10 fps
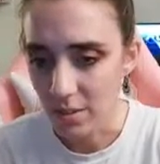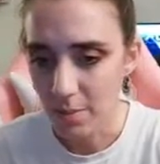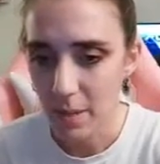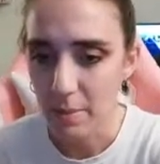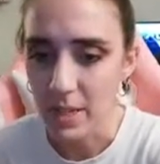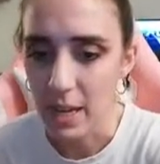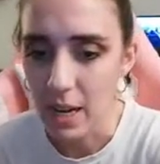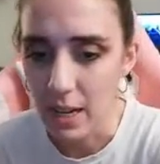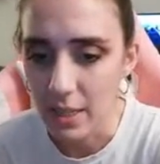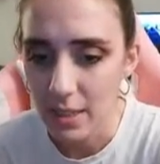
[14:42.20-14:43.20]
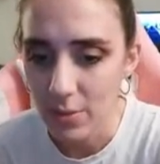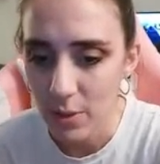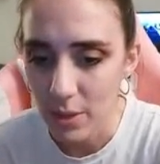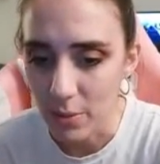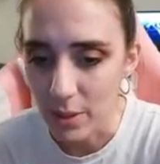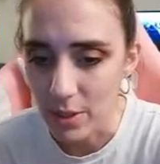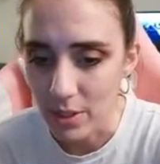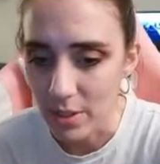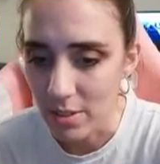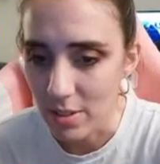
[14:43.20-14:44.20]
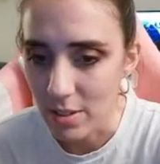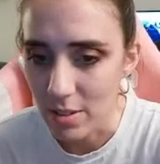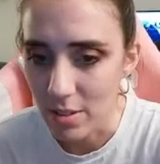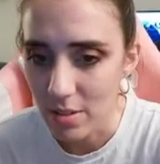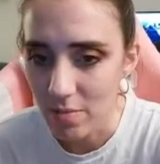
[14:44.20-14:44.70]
Maybe not. Why don't we just...